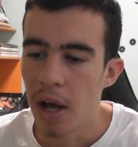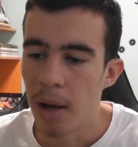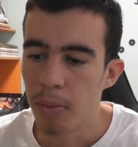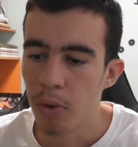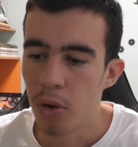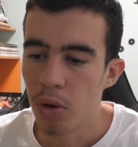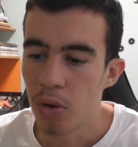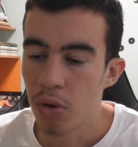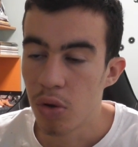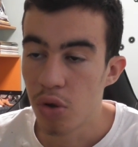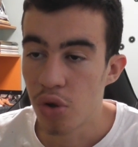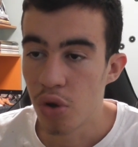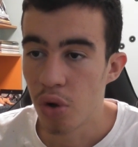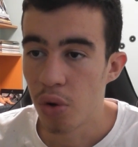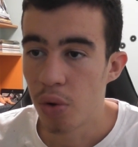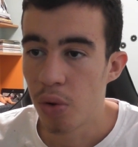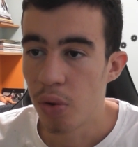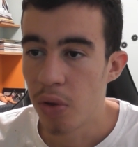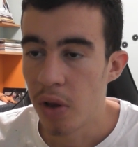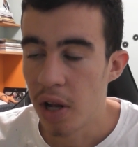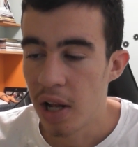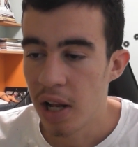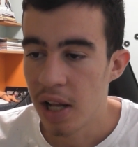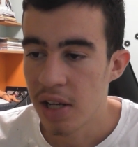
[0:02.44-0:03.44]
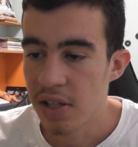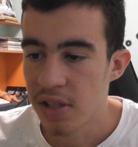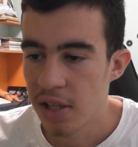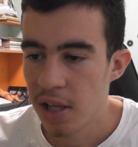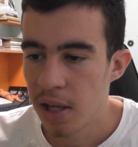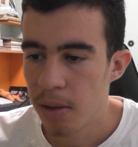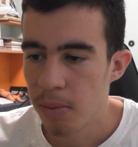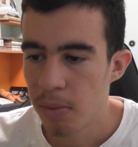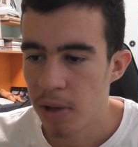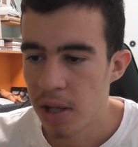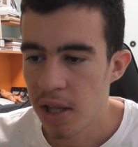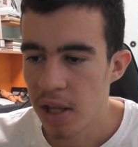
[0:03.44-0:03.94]
I'm going to show you the last
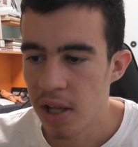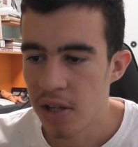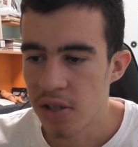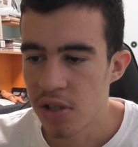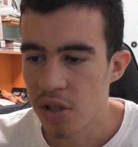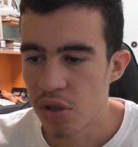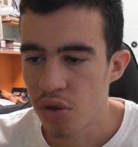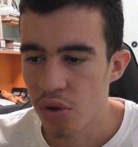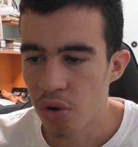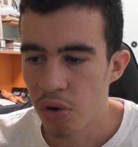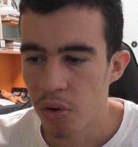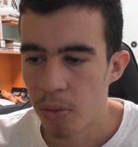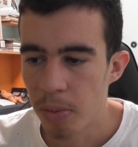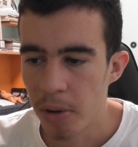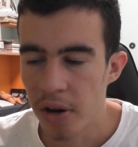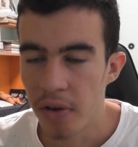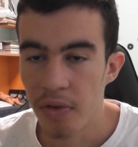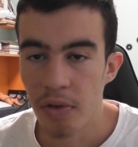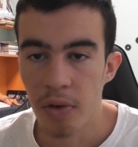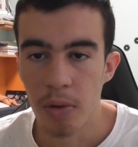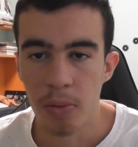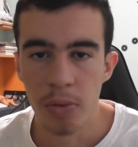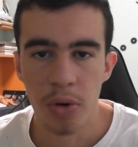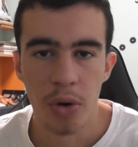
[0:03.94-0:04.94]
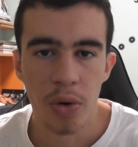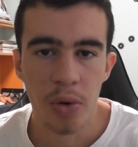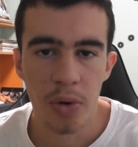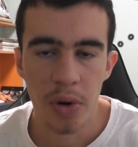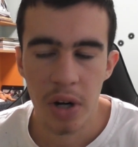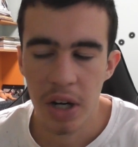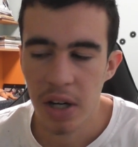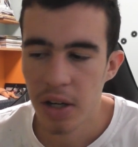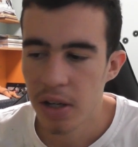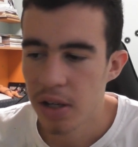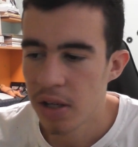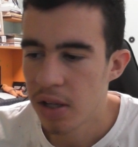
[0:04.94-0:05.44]
game against a strong player from
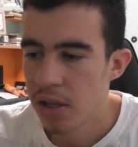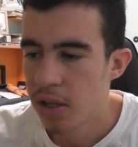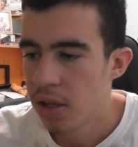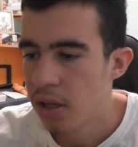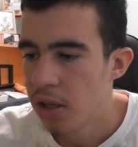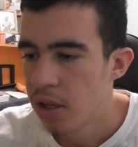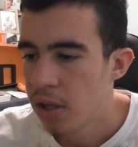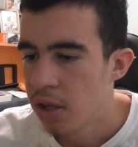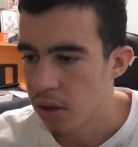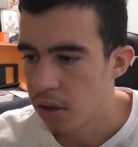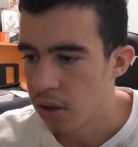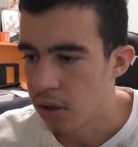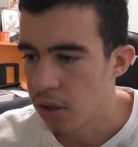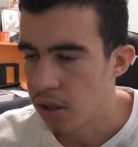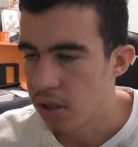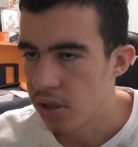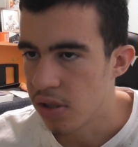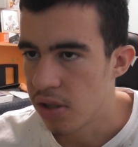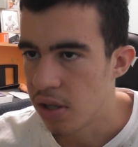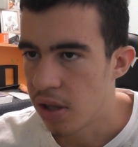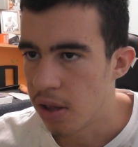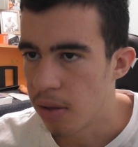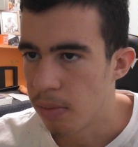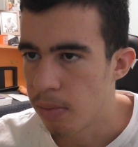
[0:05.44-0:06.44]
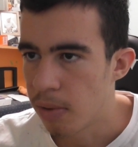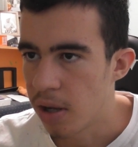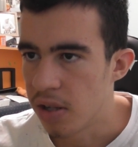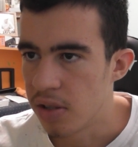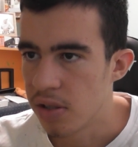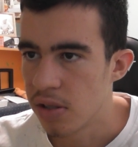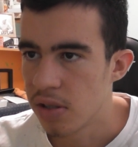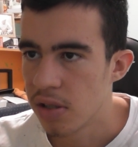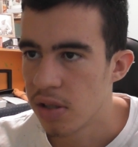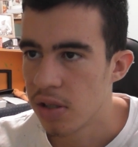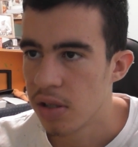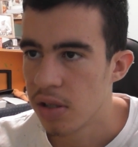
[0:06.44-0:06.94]
Ukraine. Let's see the match.